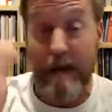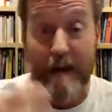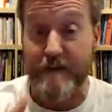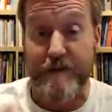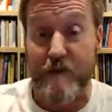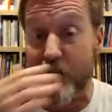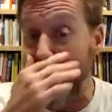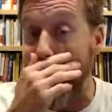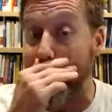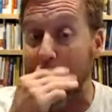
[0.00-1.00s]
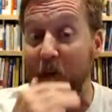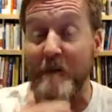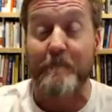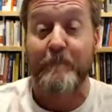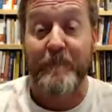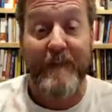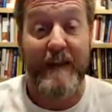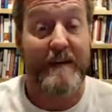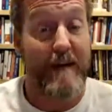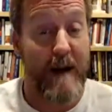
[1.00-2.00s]
I just took the output
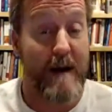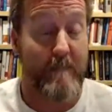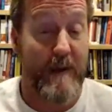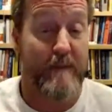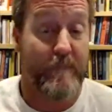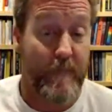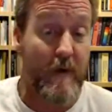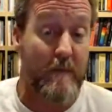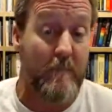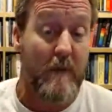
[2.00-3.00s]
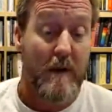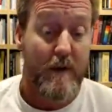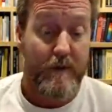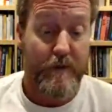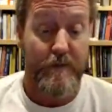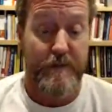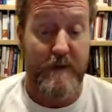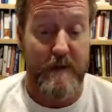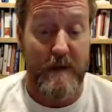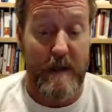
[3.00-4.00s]
that's common from
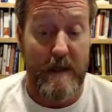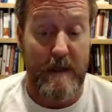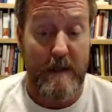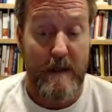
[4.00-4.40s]
using the